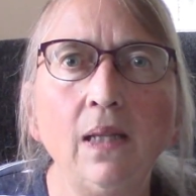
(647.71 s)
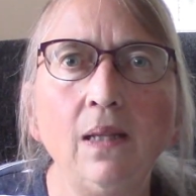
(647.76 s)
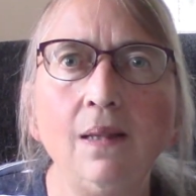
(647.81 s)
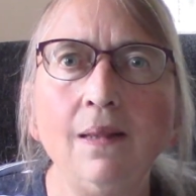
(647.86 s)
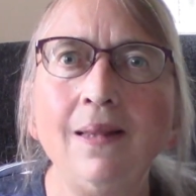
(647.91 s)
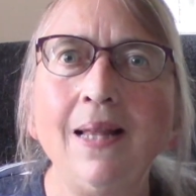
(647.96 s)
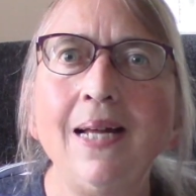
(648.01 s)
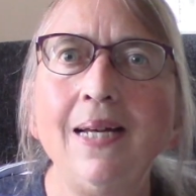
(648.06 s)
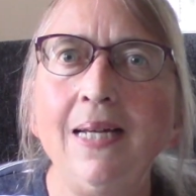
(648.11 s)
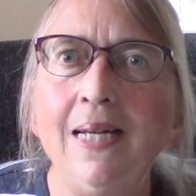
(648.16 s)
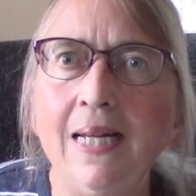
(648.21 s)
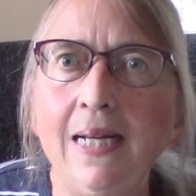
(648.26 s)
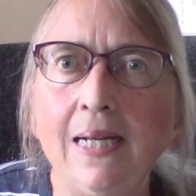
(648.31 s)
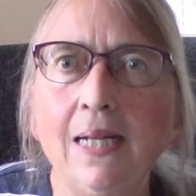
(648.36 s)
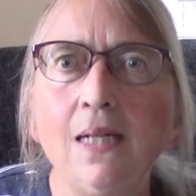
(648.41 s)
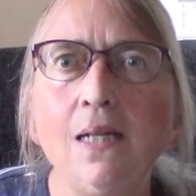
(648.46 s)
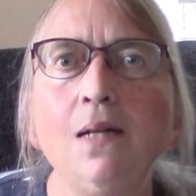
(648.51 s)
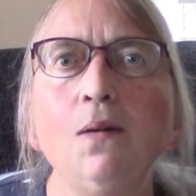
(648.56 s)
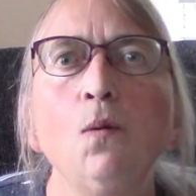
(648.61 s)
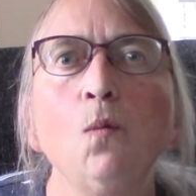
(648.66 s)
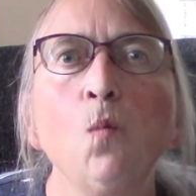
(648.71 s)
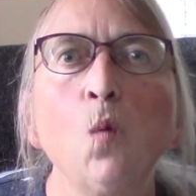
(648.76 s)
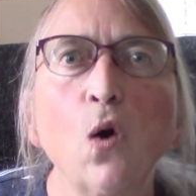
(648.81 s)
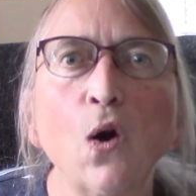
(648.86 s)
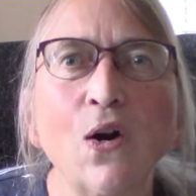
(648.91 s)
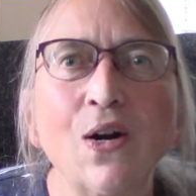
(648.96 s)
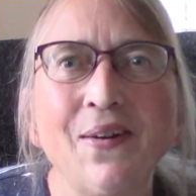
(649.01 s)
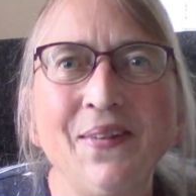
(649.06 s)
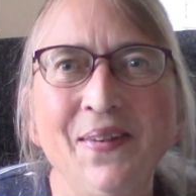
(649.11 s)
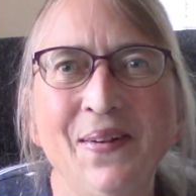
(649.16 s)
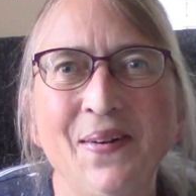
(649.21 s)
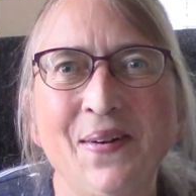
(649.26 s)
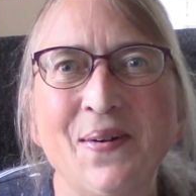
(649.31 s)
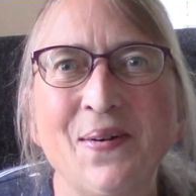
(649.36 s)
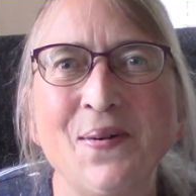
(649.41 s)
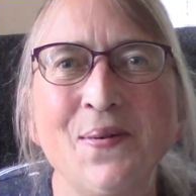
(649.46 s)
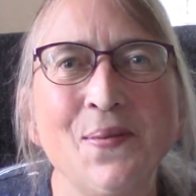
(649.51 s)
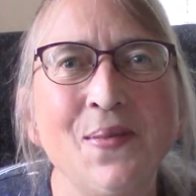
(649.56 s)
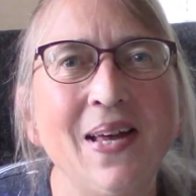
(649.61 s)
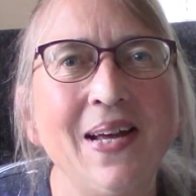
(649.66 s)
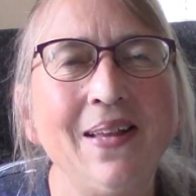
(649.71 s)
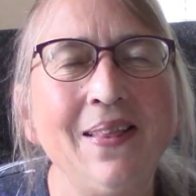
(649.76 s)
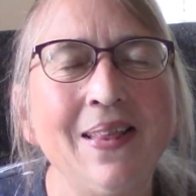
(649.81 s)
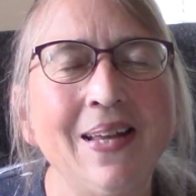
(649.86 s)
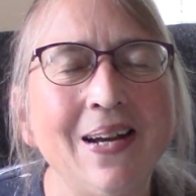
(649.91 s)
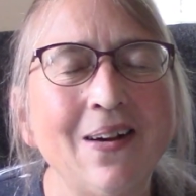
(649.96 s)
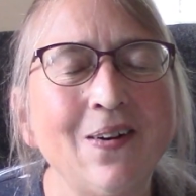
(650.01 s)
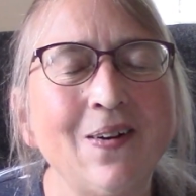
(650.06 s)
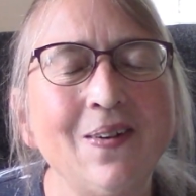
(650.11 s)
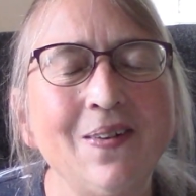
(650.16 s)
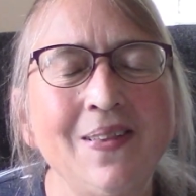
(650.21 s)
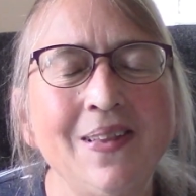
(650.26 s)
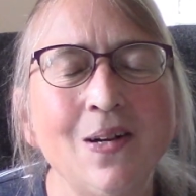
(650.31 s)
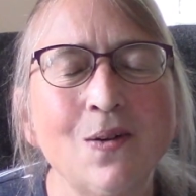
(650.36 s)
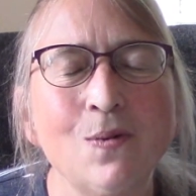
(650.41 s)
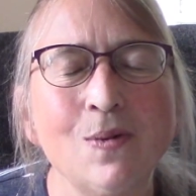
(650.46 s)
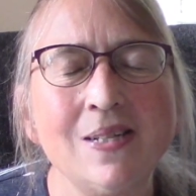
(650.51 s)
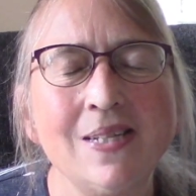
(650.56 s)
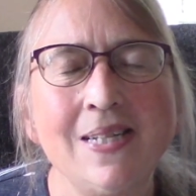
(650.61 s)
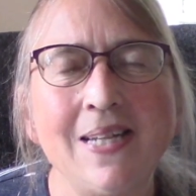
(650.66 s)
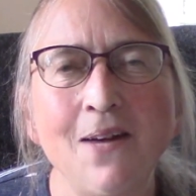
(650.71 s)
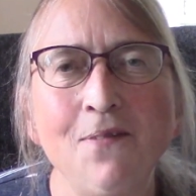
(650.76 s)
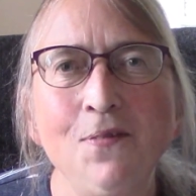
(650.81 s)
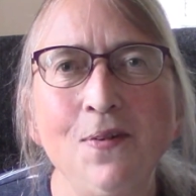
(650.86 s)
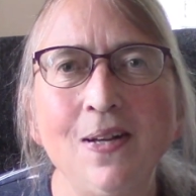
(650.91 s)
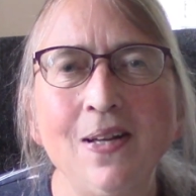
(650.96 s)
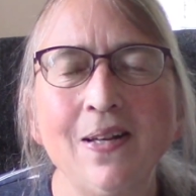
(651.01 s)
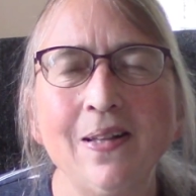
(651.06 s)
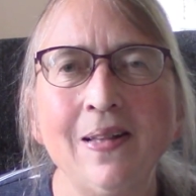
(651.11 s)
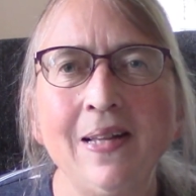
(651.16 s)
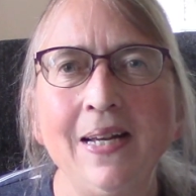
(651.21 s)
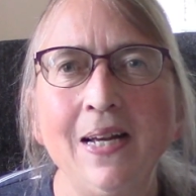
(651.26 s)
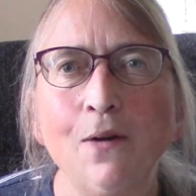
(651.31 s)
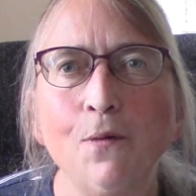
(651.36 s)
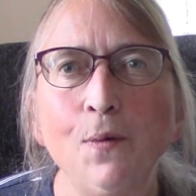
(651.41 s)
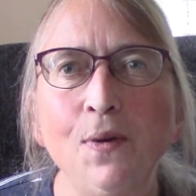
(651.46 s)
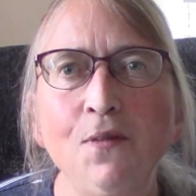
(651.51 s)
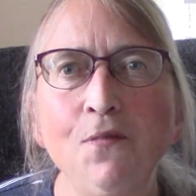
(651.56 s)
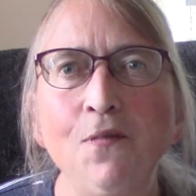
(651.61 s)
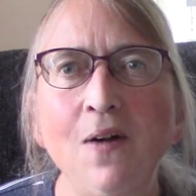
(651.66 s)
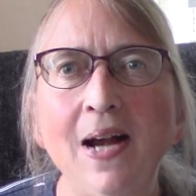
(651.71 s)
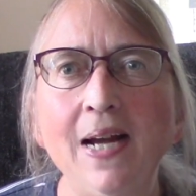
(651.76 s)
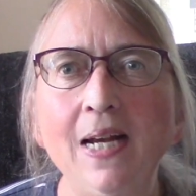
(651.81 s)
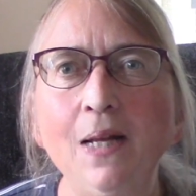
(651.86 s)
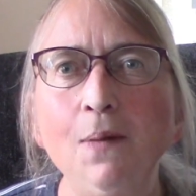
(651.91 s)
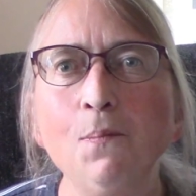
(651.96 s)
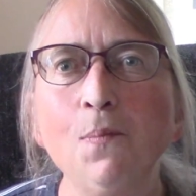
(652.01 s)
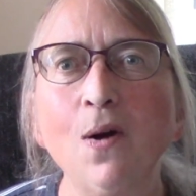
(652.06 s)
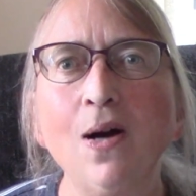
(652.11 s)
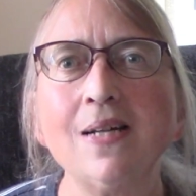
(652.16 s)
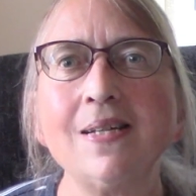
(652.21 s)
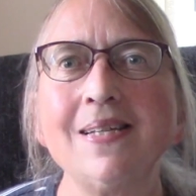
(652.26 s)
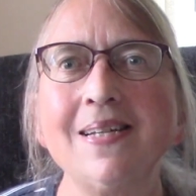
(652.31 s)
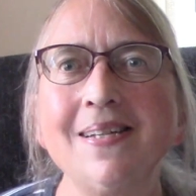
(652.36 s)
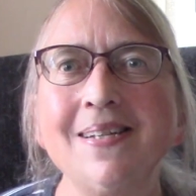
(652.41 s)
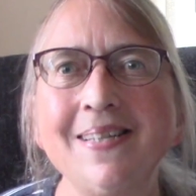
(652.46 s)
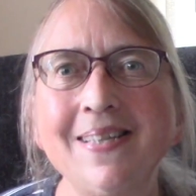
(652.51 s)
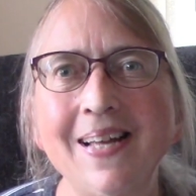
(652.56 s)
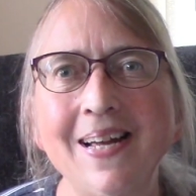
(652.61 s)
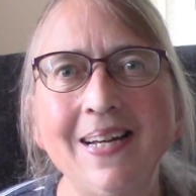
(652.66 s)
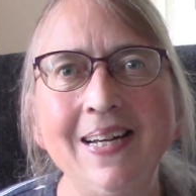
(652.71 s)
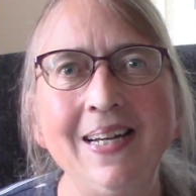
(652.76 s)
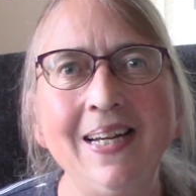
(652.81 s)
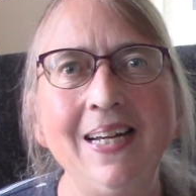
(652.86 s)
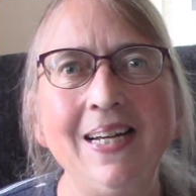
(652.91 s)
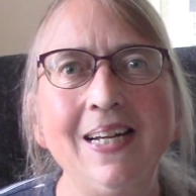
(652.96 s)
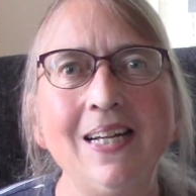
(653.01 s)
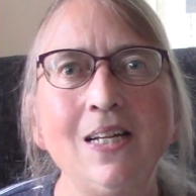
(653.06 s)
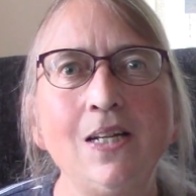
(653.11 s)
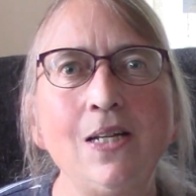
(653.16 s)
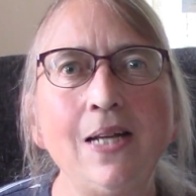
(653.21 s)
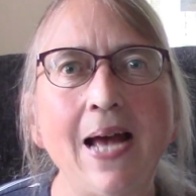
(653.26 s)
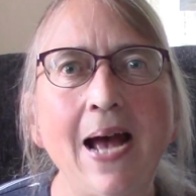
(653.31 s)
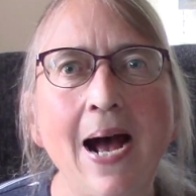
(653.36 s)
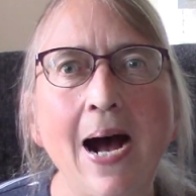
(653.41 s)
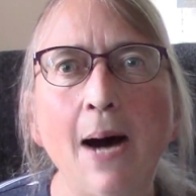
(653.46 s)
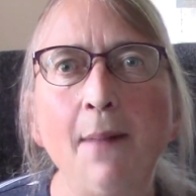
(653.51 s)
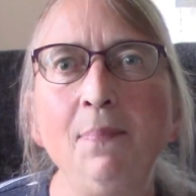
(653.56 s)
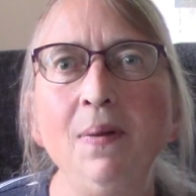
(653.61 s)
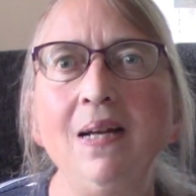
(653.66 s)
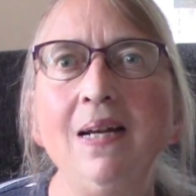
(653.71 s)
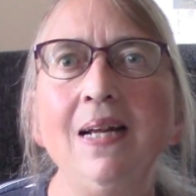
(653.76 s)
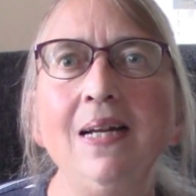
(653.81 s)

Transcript: that needed work. You know, there was definitely a refining process that needed to happen,